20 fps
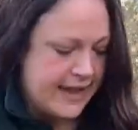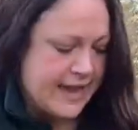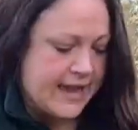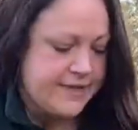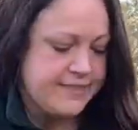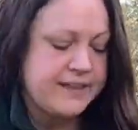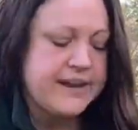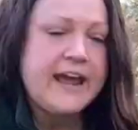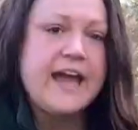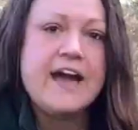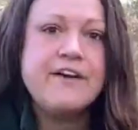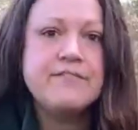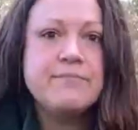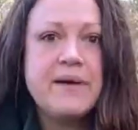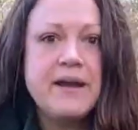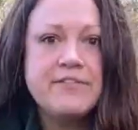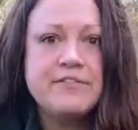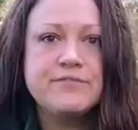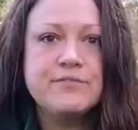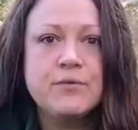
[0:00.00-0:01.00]
and then I have
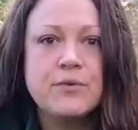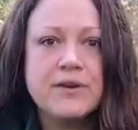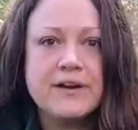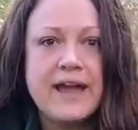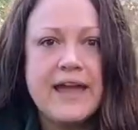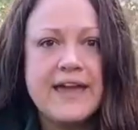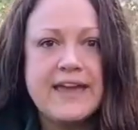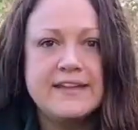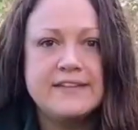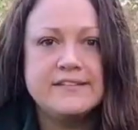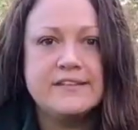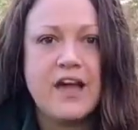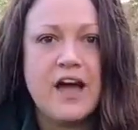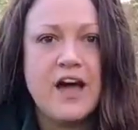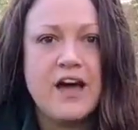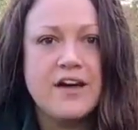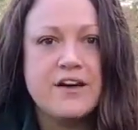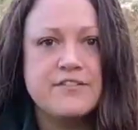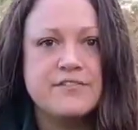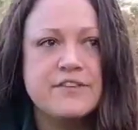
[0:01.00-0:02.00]
my four heads
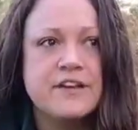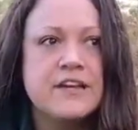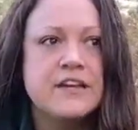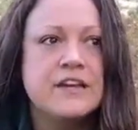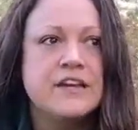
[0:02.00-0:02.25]
of